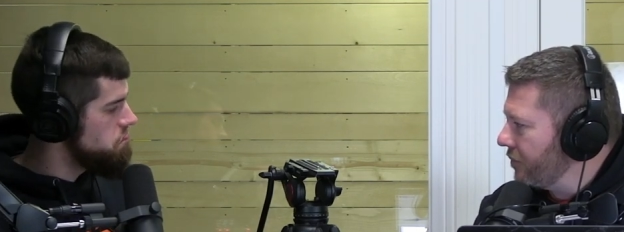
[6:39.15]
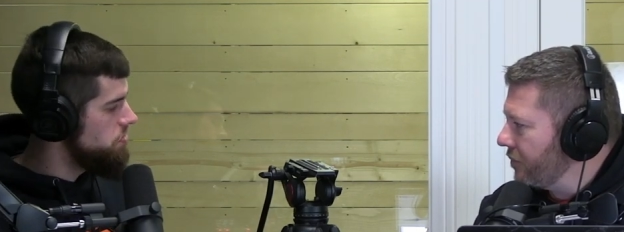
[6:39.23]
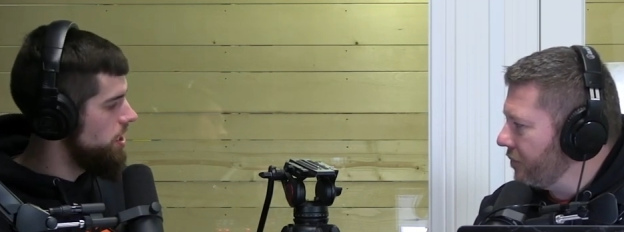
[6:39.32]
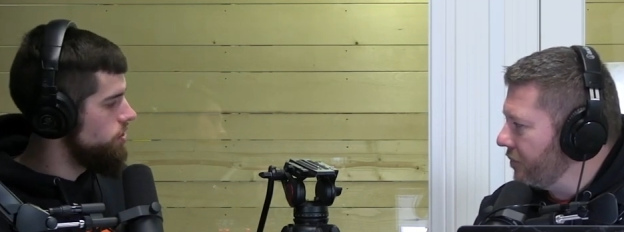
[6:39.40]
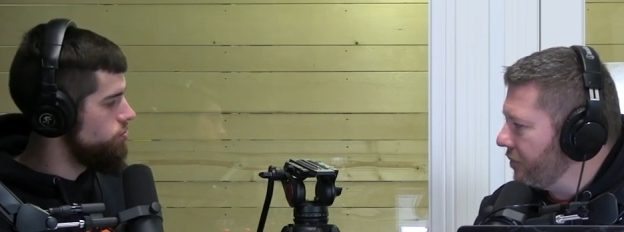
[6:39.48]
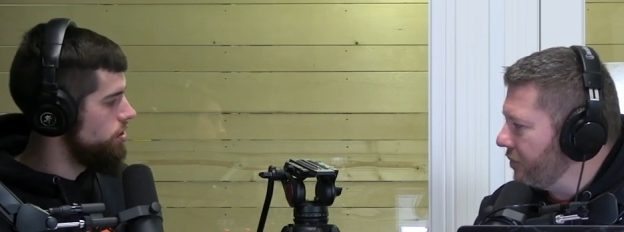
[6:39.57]

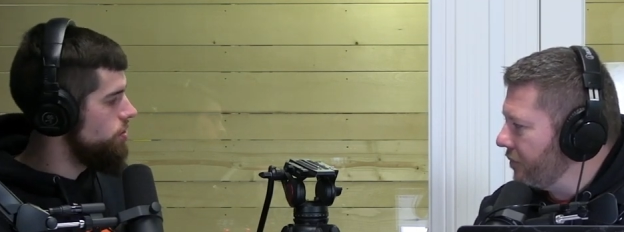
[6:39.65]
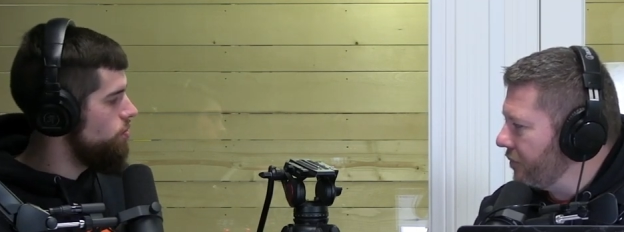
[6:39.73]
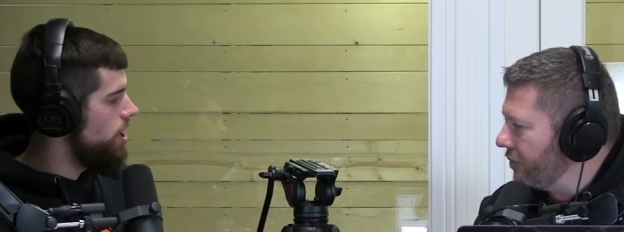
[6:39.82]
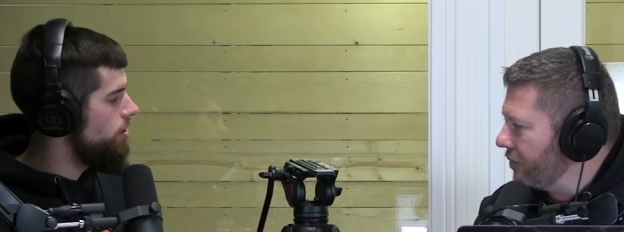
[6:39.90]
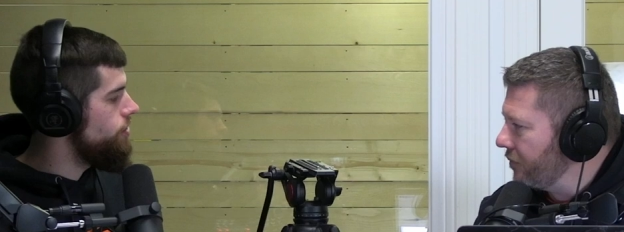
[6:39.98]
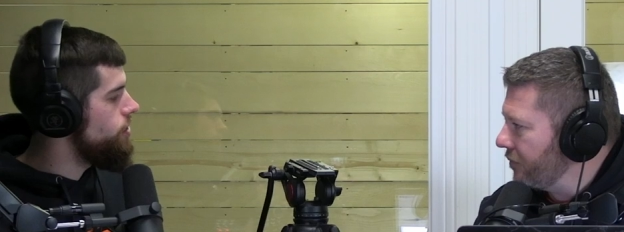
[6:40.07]
Speaker 1: does really
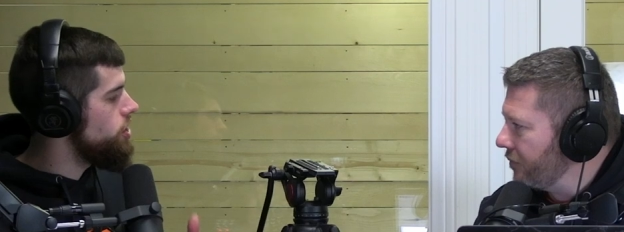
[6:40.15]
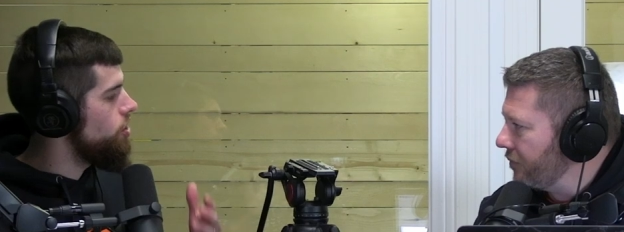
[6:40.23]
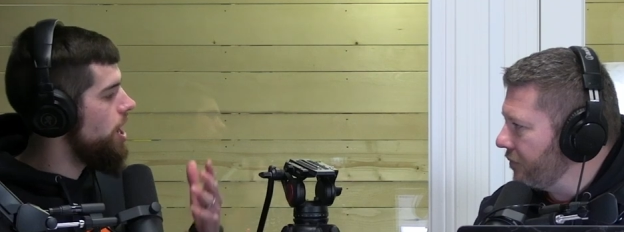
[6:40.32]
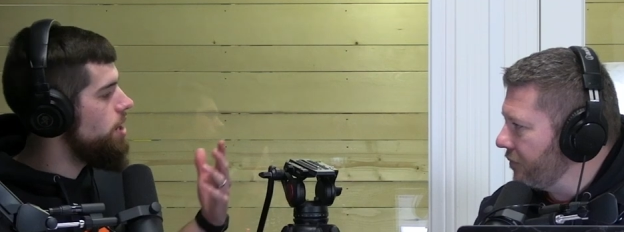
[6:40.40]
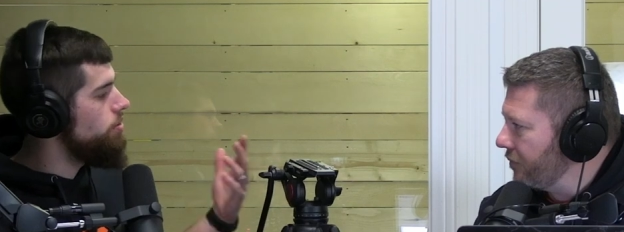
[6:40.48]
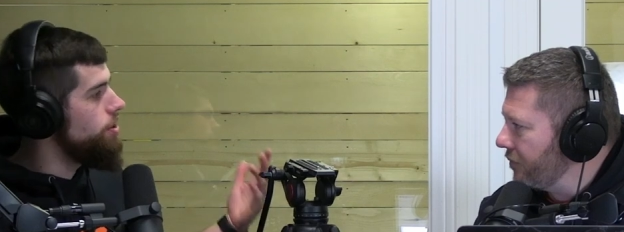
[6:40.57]
well, and then
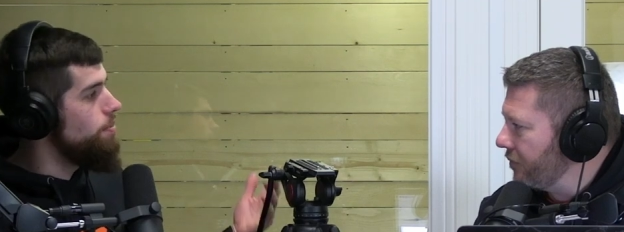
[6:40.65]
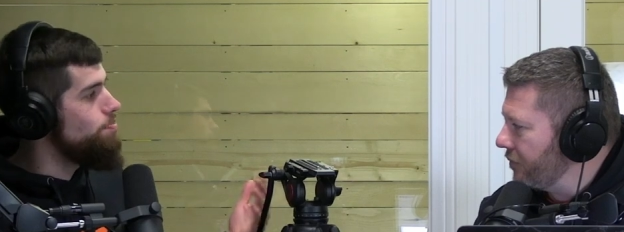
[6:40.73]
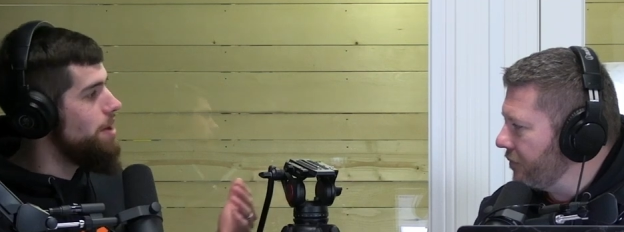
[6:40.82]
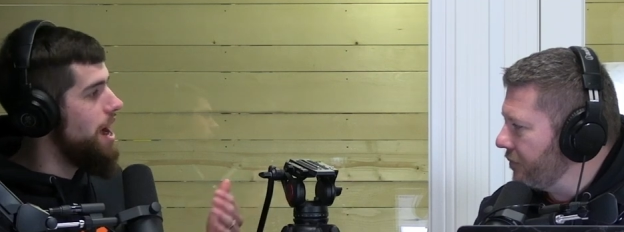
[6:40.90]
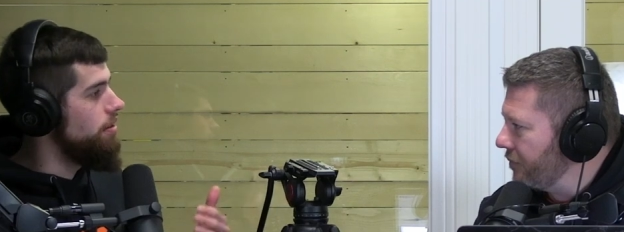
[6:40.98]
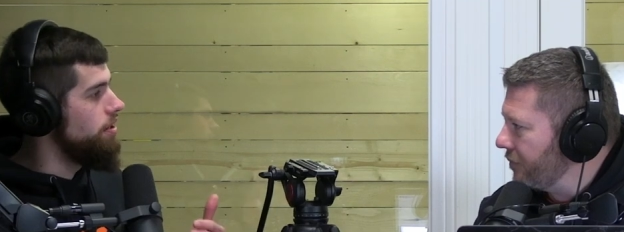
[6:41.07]
you're able to
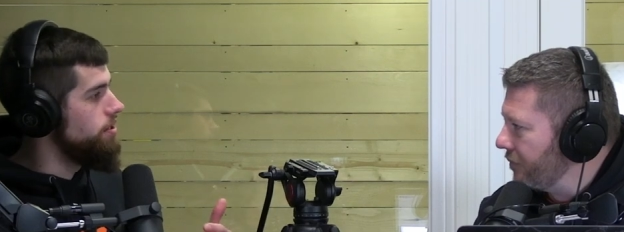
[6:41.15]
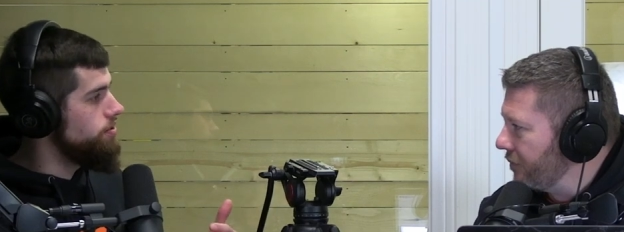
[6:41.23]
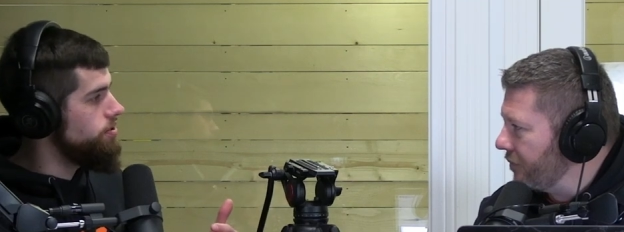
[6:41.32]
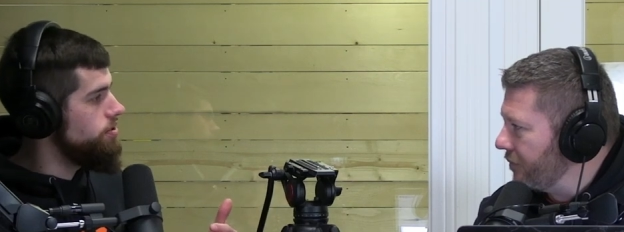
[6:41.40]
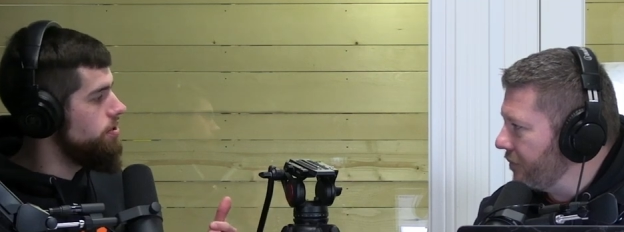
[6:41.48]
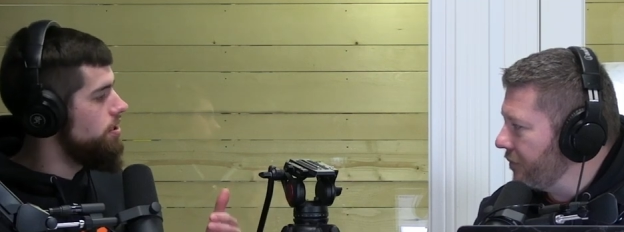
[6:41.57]

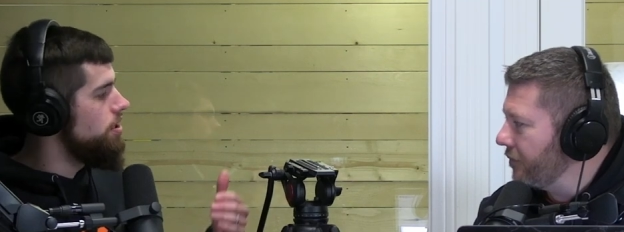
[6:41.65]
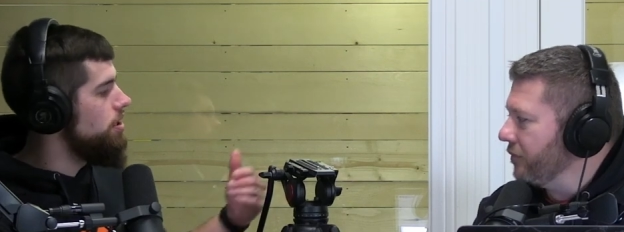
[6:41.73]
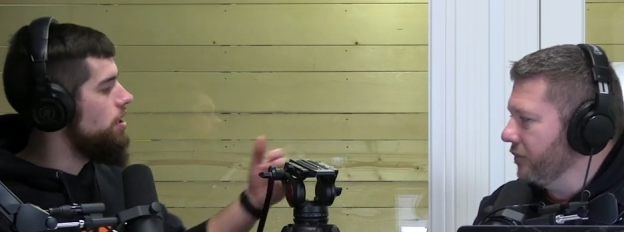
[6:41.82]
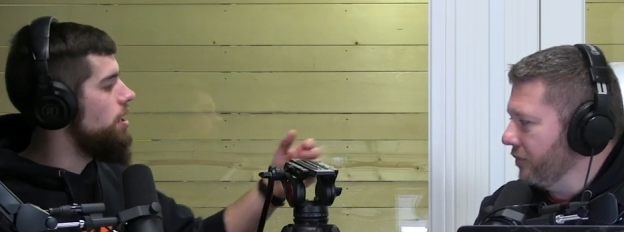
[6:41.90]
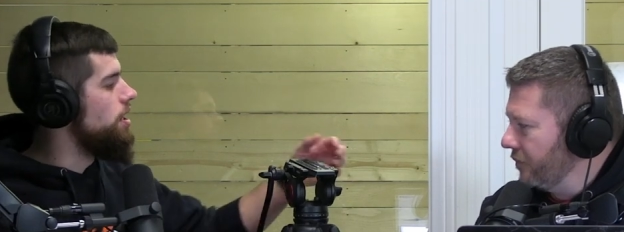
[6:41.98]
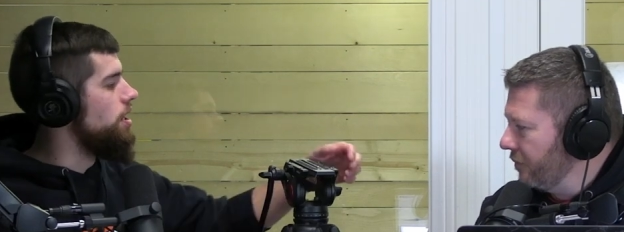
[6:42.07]
balance
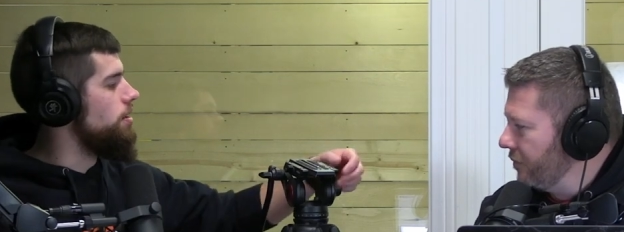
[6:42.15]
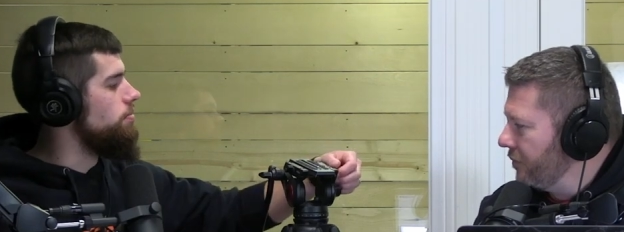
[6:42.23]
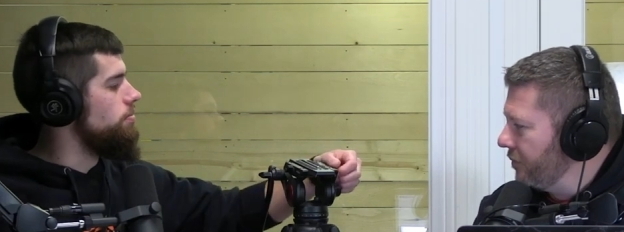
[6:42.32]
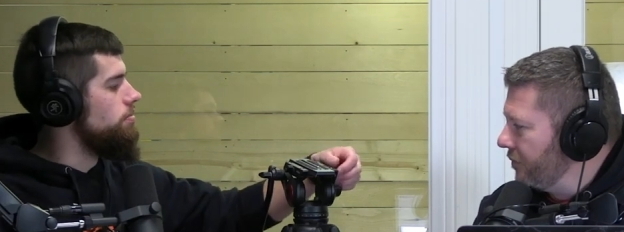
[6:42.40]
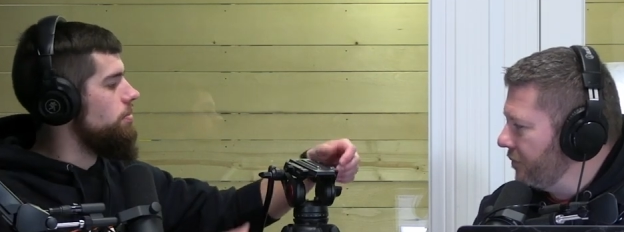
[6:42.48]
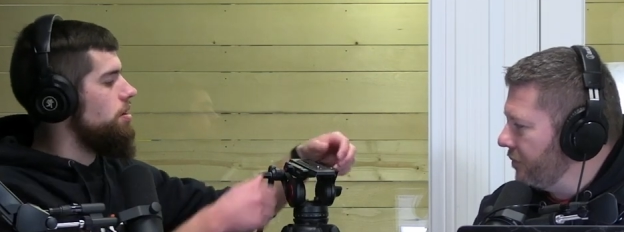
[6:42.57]

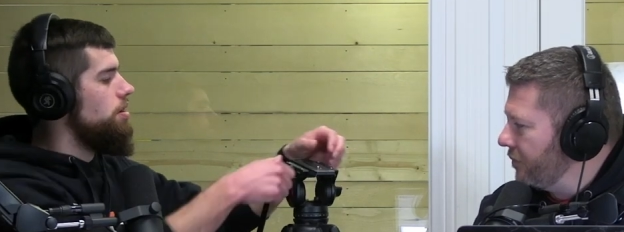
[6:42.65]
um,